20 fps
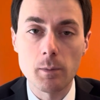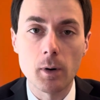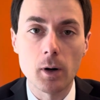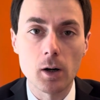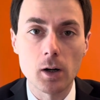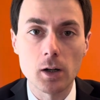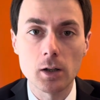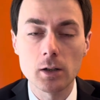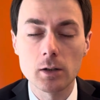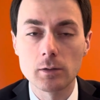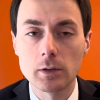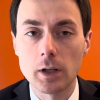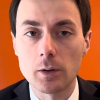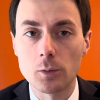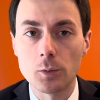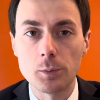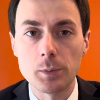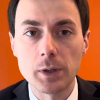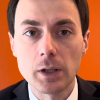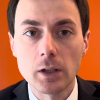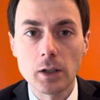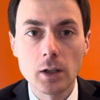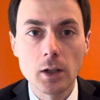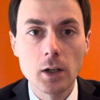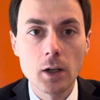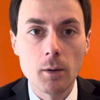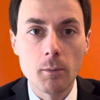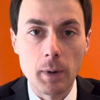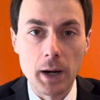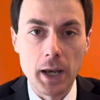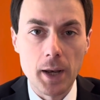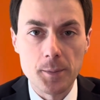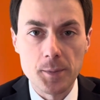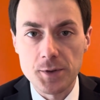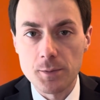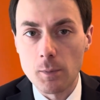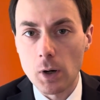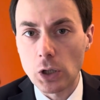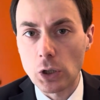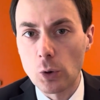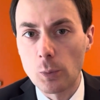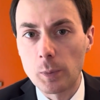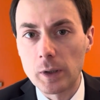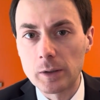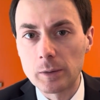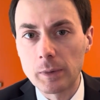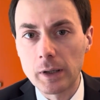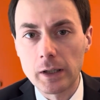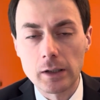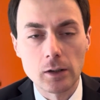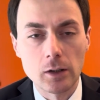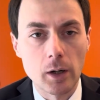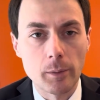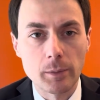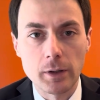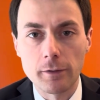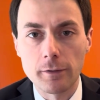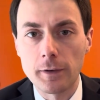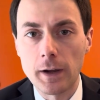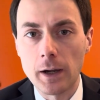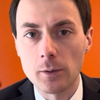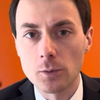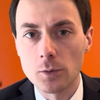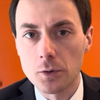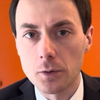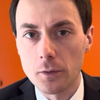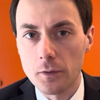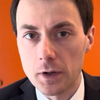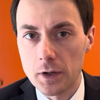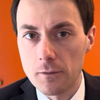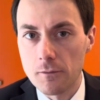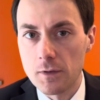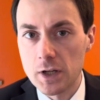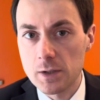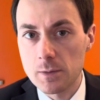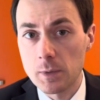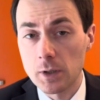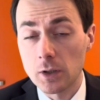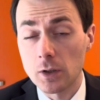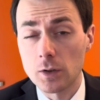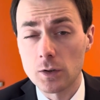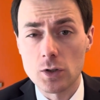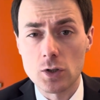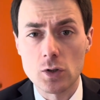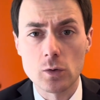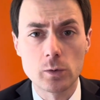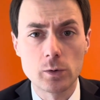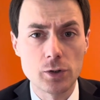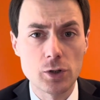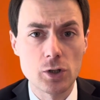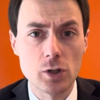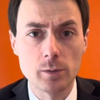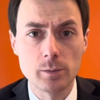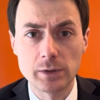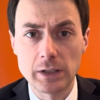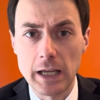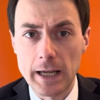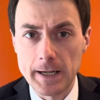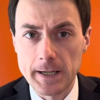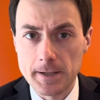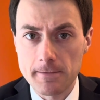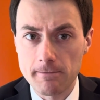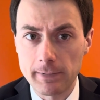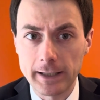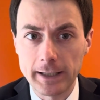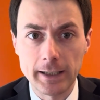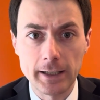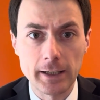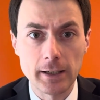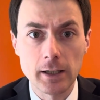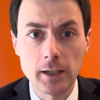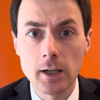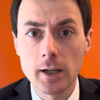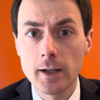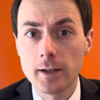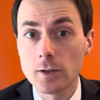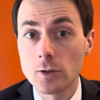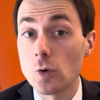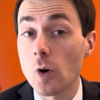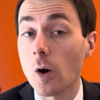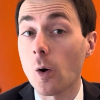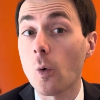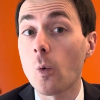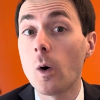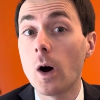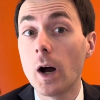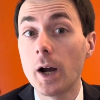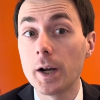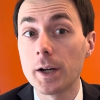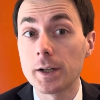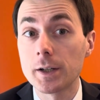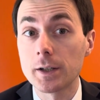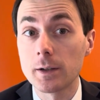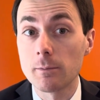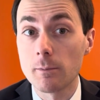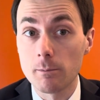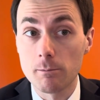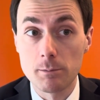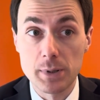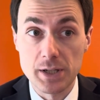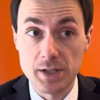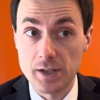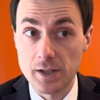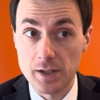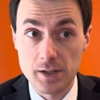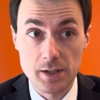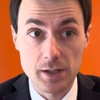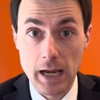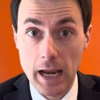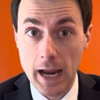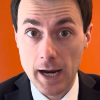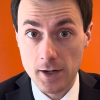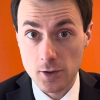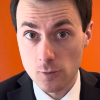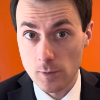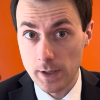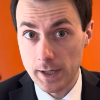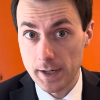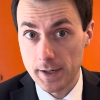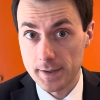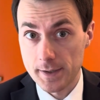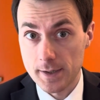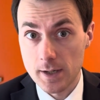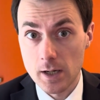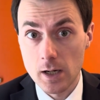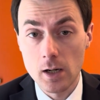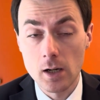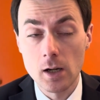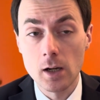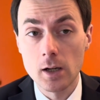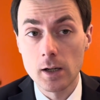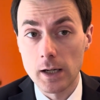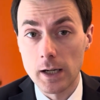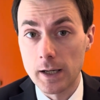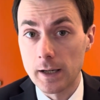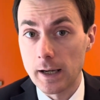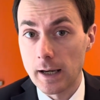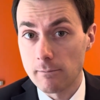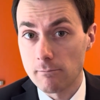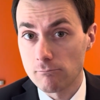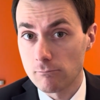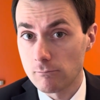part. That will be, my name is Marco Palmero. I'm the founder of an investment consortium that is planning to acquire business X, Y, and Z in